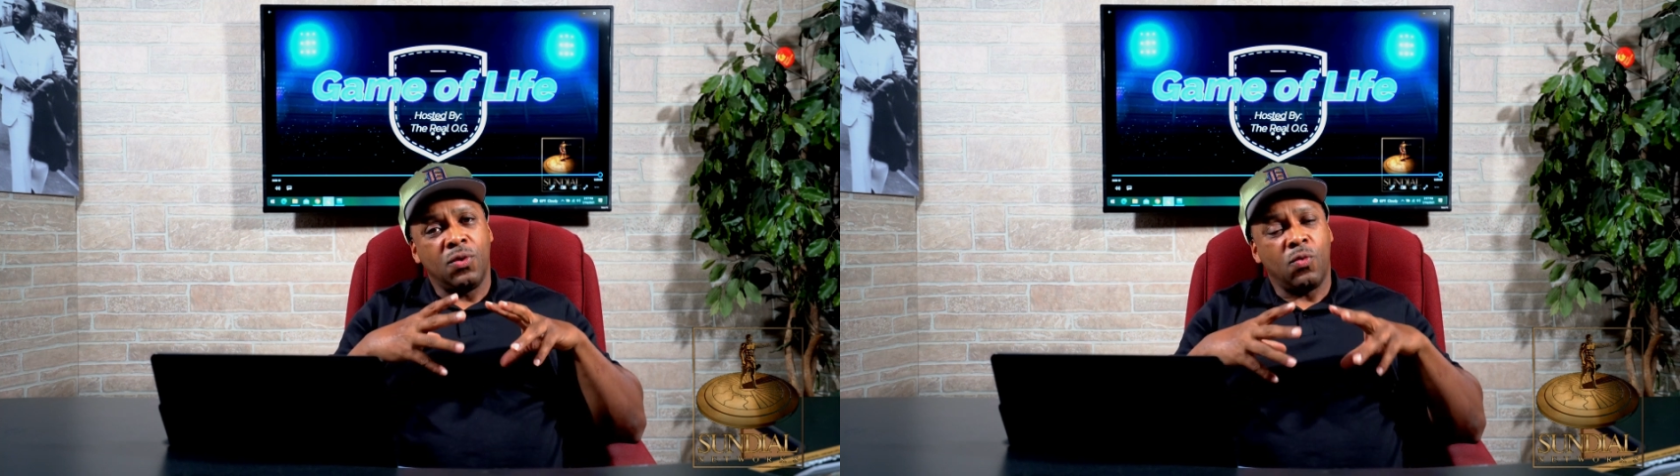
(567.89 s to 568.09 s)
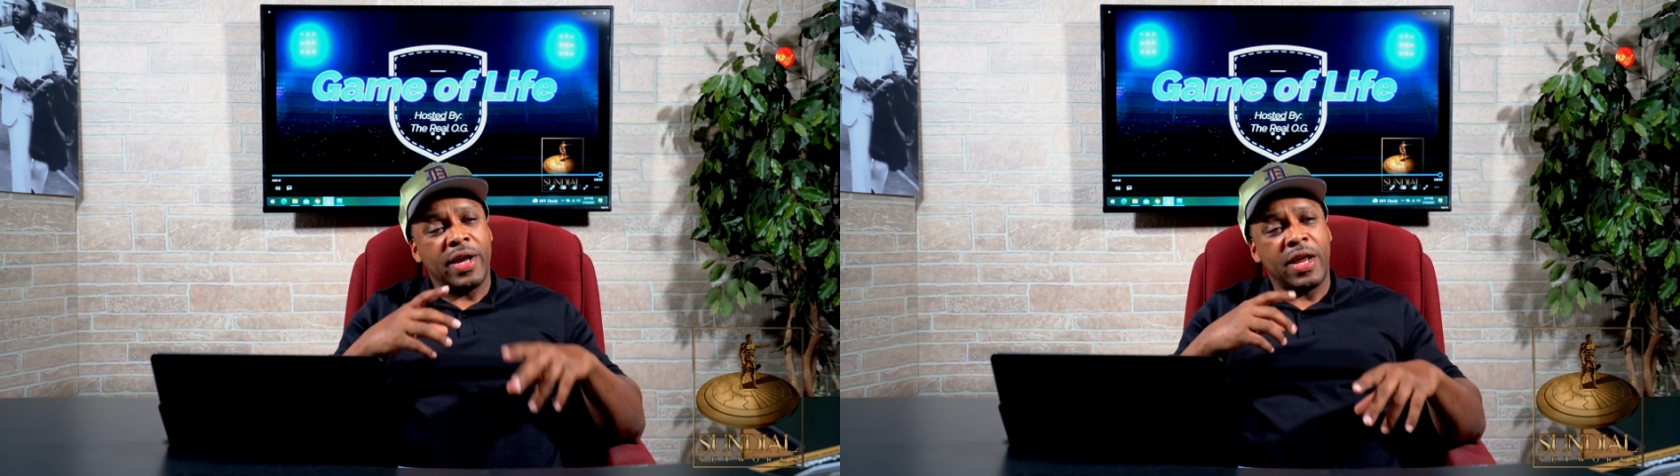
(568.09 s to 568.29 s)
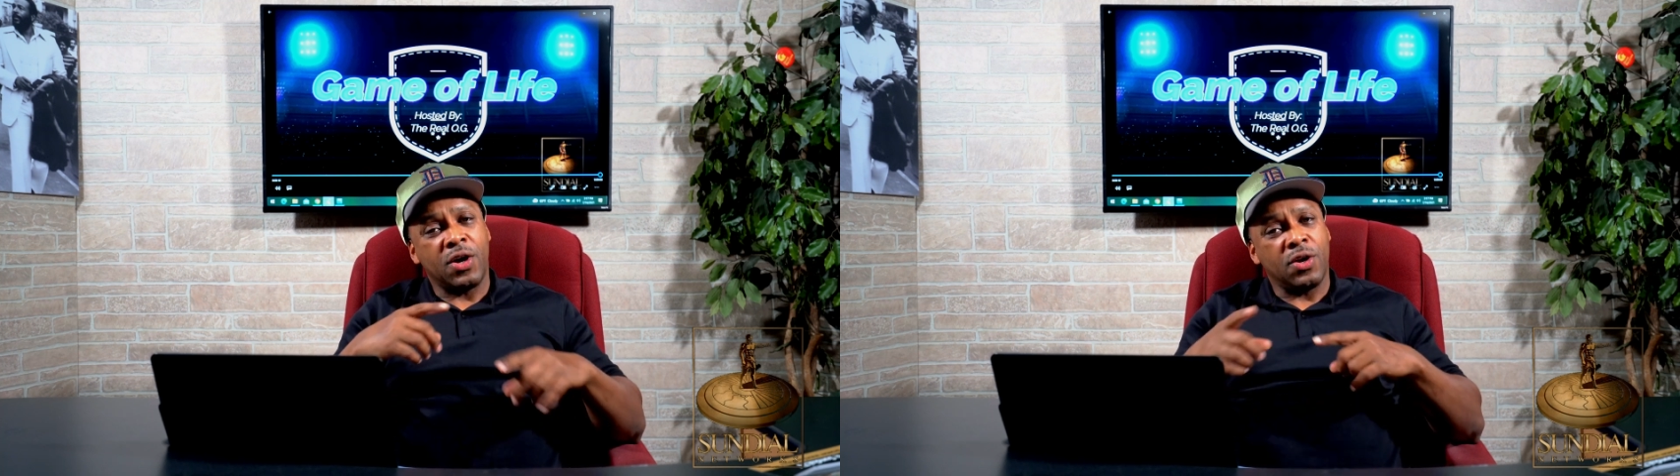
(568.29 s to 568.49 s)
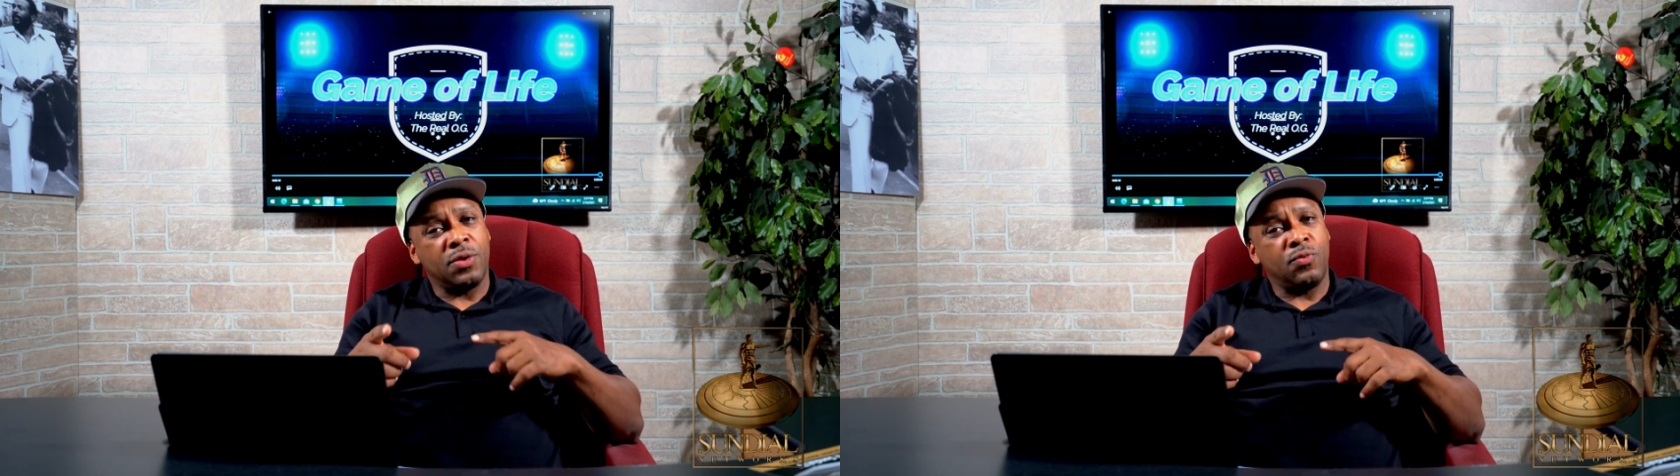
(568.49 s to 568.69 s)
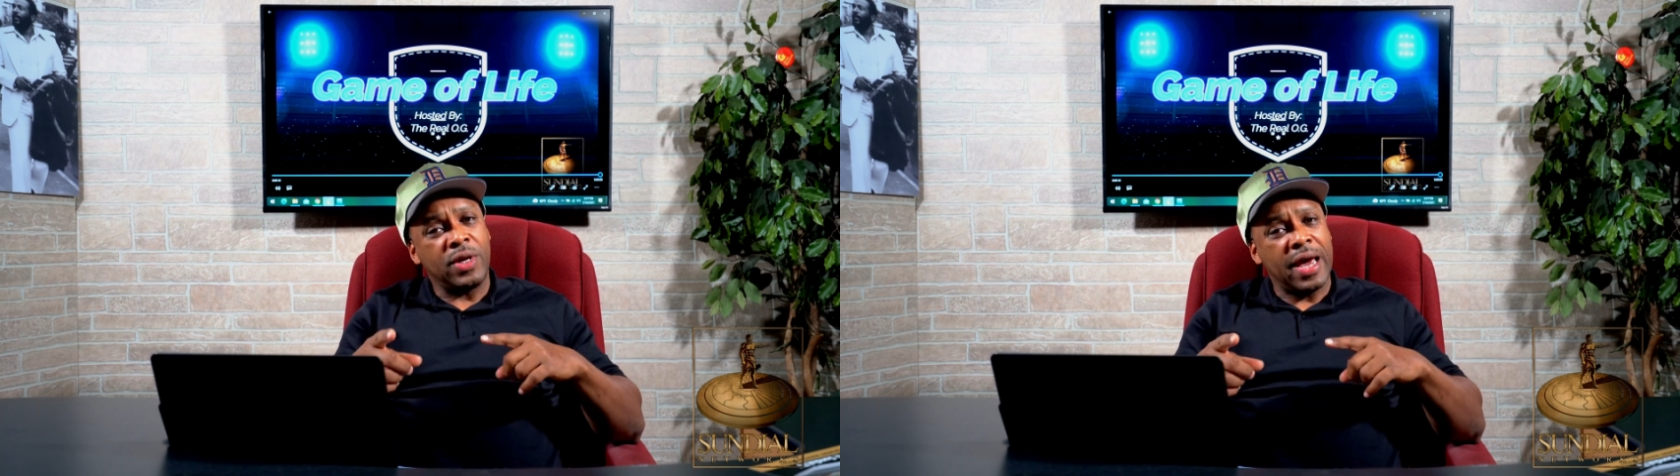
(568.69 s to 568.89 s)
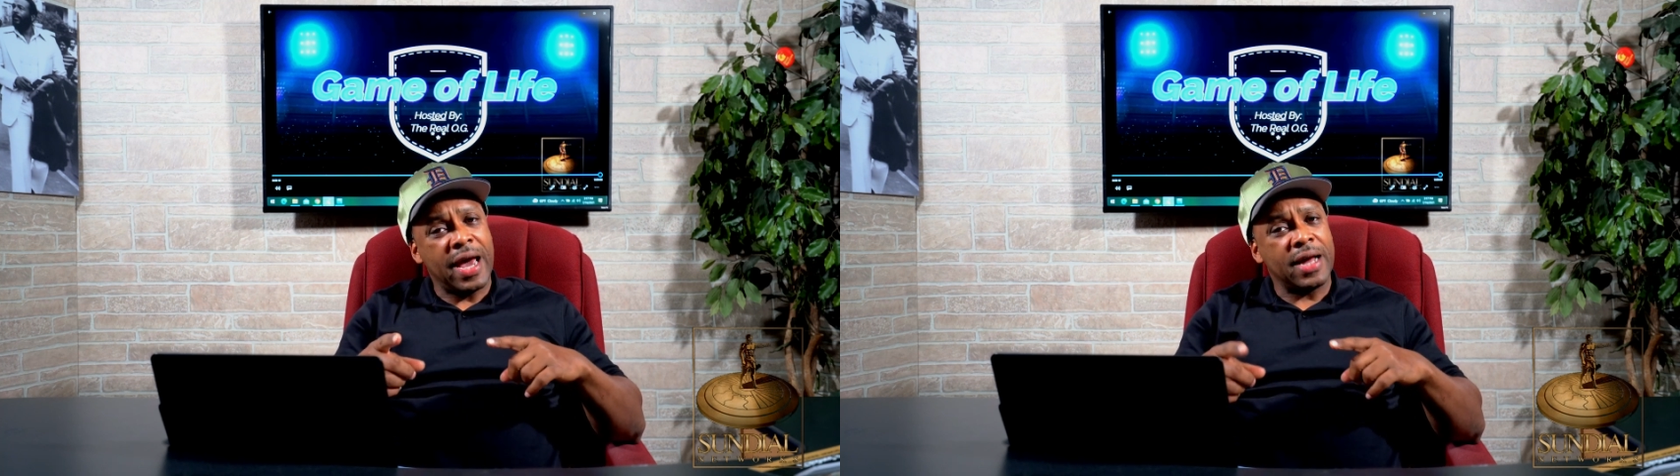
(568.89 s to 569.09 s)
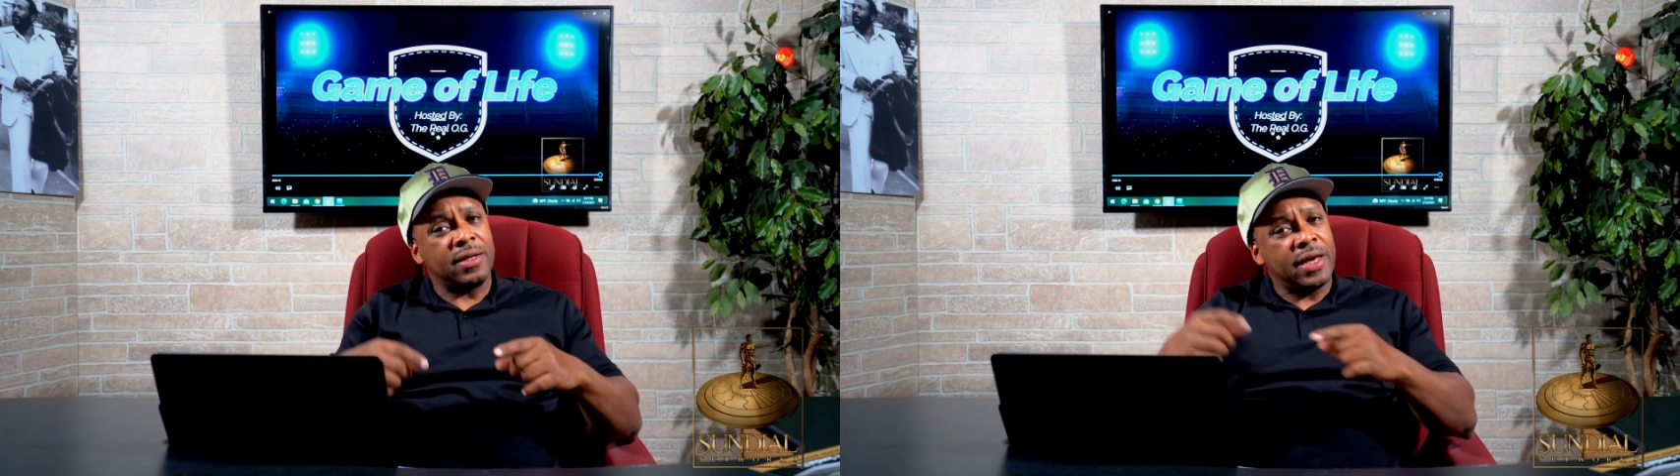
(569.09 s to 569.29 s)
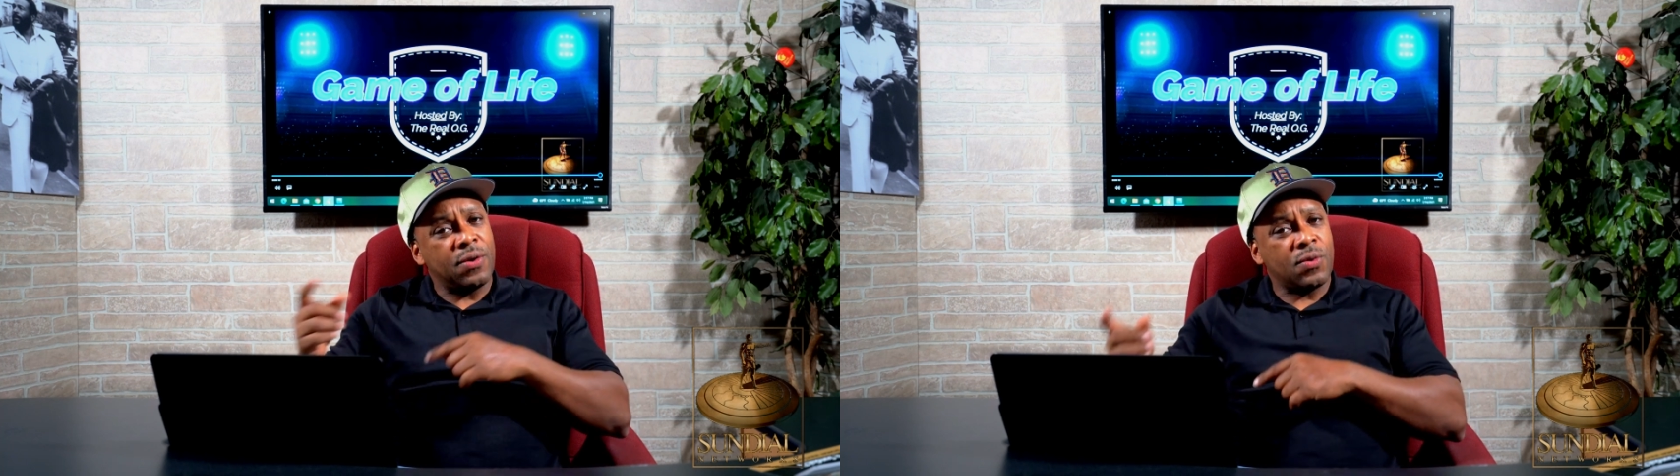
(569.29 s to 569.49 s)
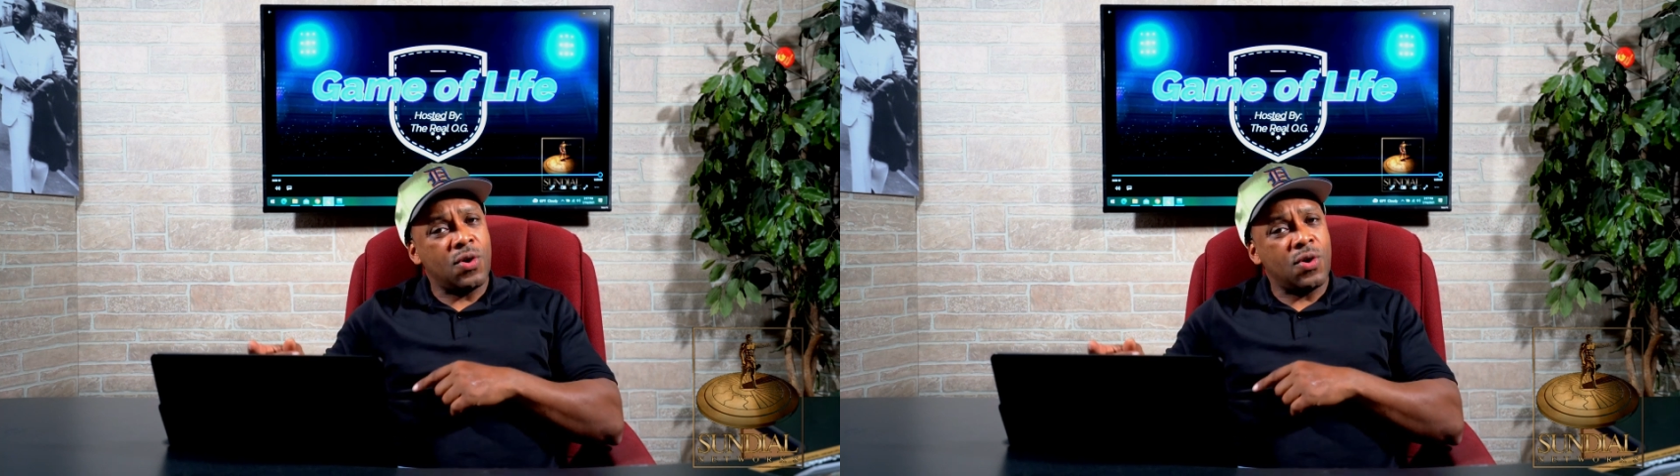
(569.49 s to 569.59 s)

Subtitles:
way they're going to react later